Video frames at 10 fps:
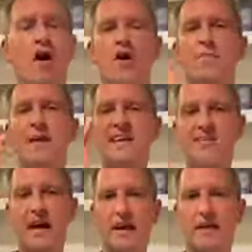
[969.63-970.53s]

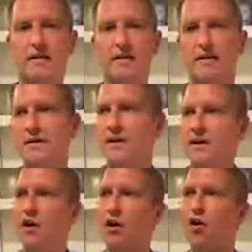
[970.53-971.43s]
Ibiza
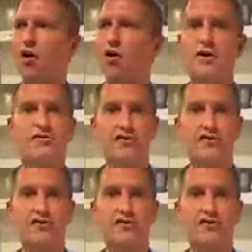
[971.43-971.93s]
or